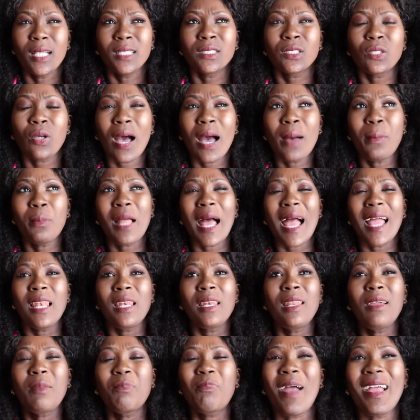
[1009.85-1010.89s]
So I
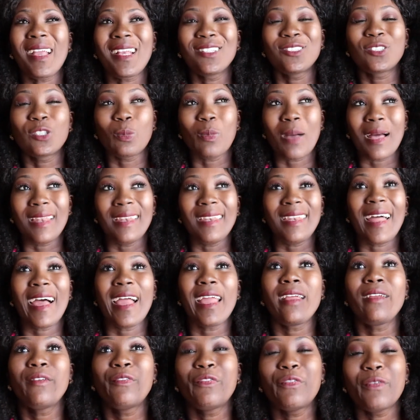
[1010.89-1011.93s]
look back into my
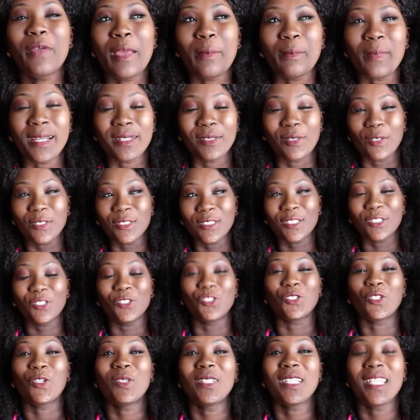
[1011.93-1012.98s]
life and my
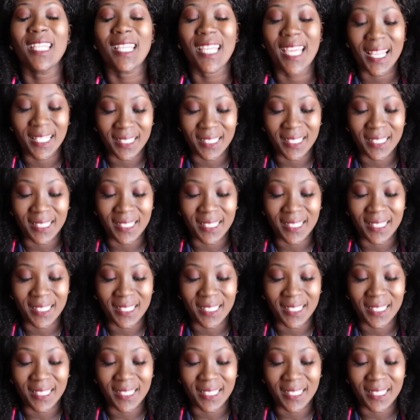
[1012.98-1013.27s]
nursing journey,